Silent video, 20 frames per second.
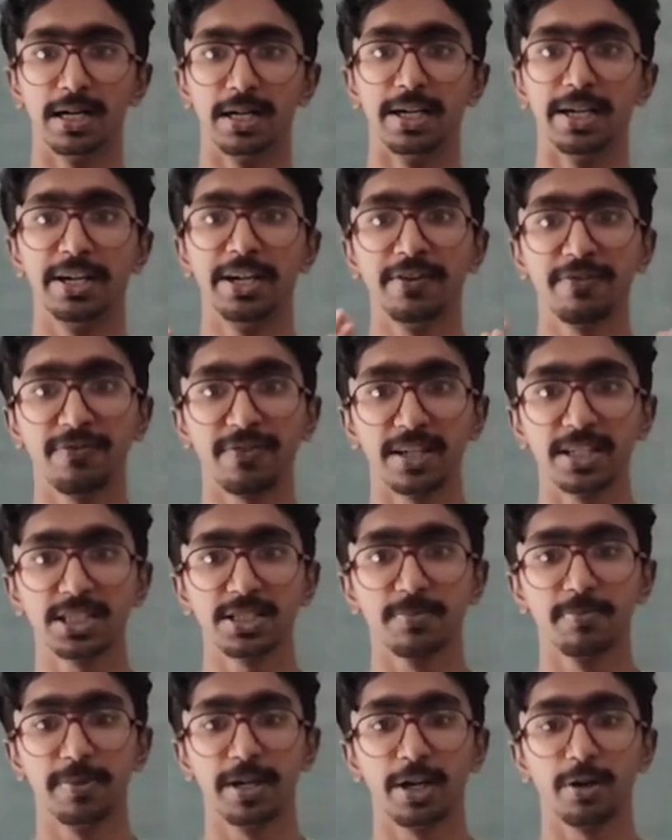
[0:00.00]
a
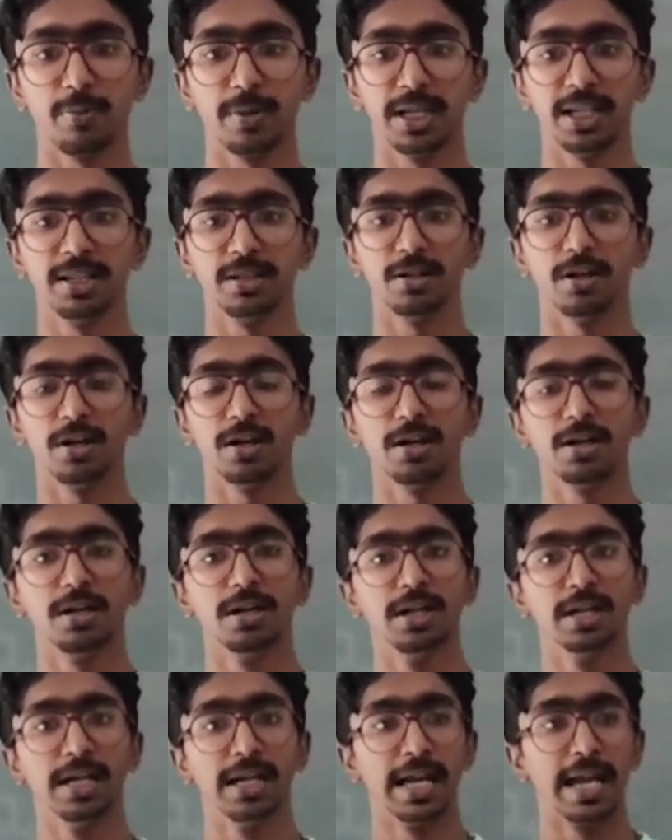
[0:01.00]
difference between the
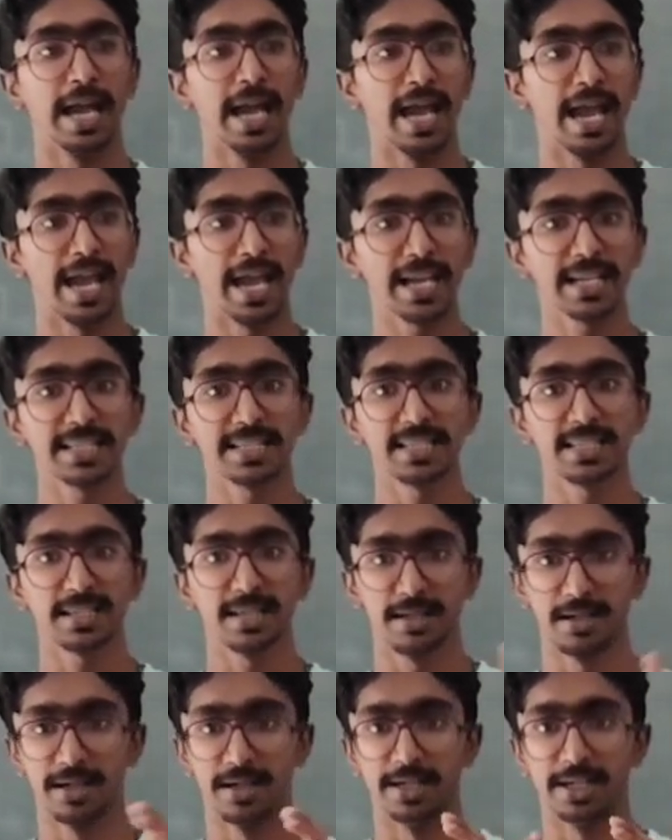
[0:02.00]
x
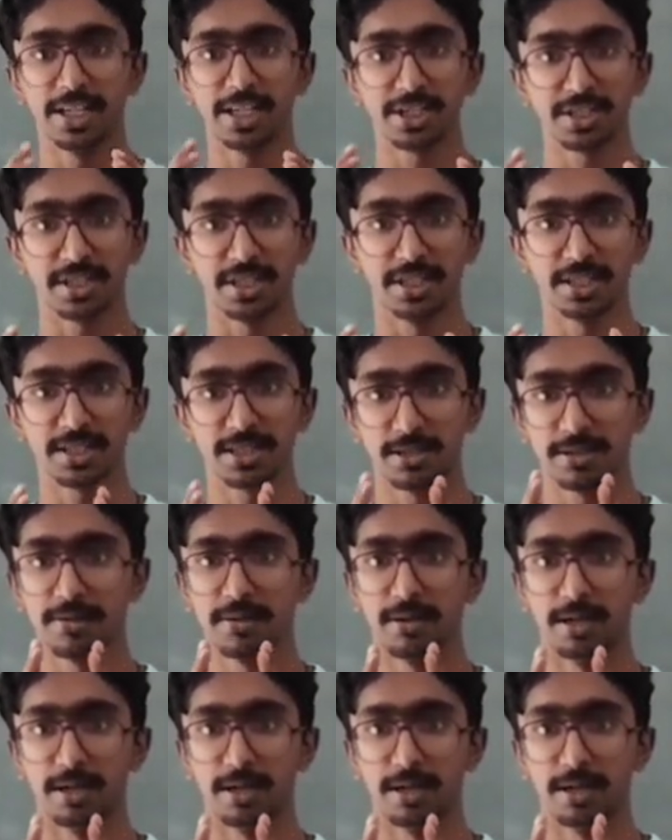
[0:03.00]
distance